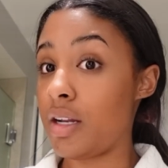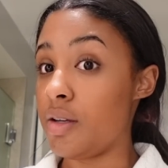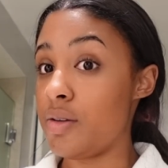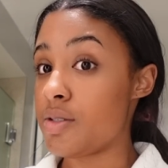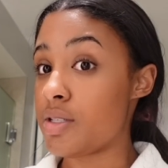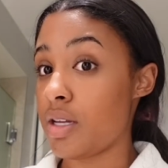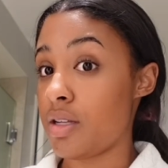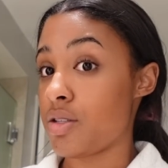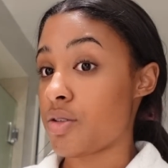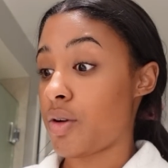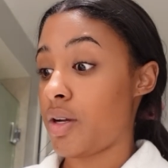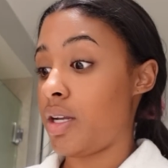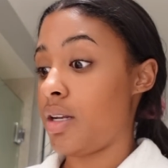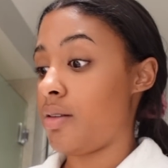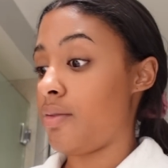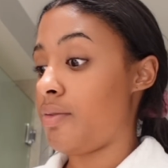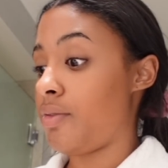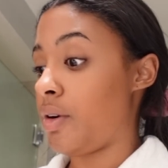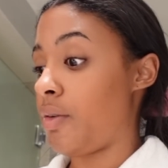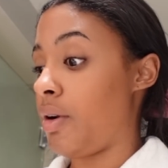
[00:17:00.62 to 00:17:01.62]
gonna use sunscreen,
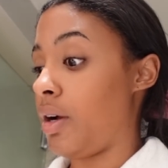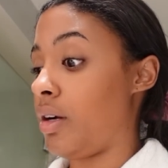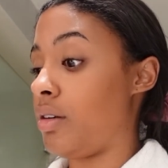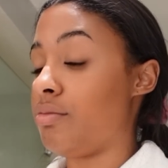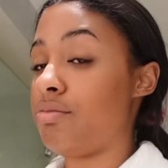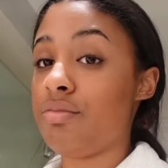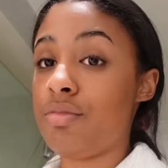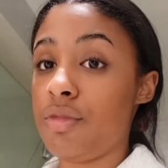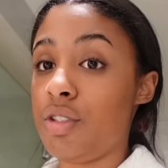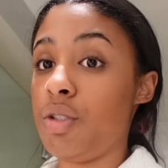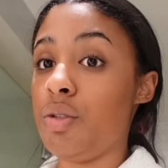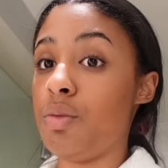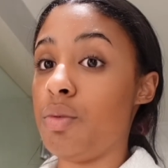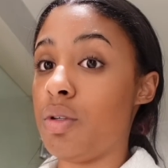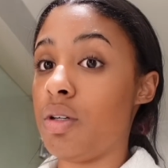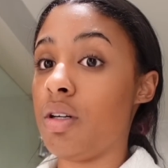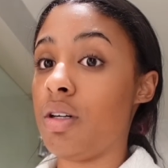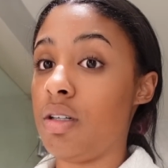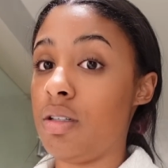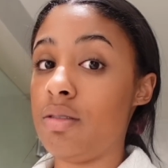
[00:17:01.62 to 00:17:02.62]
for real. You
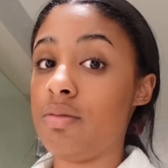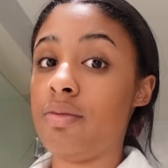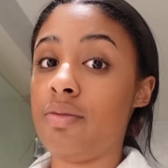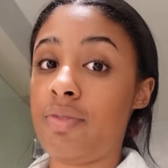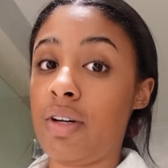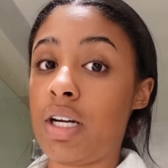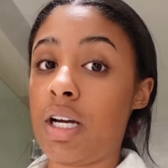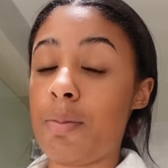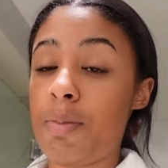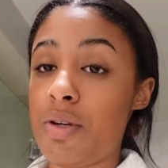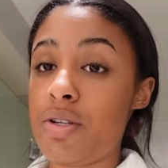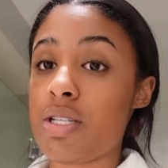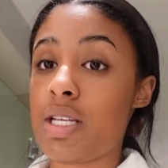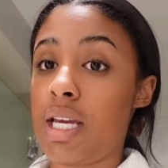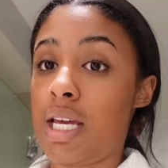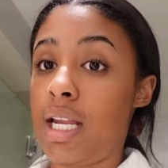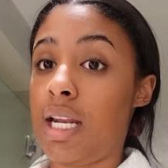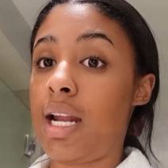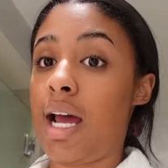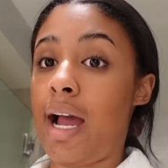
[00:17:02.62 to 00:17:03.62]
will fuck up your
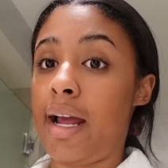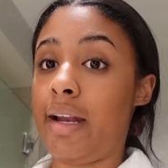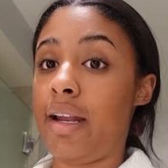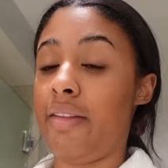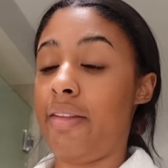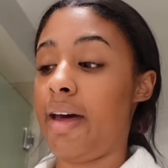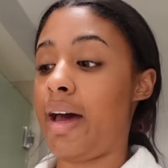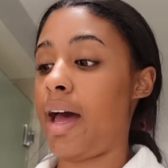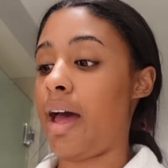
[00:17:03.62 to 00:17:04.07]
skin. I did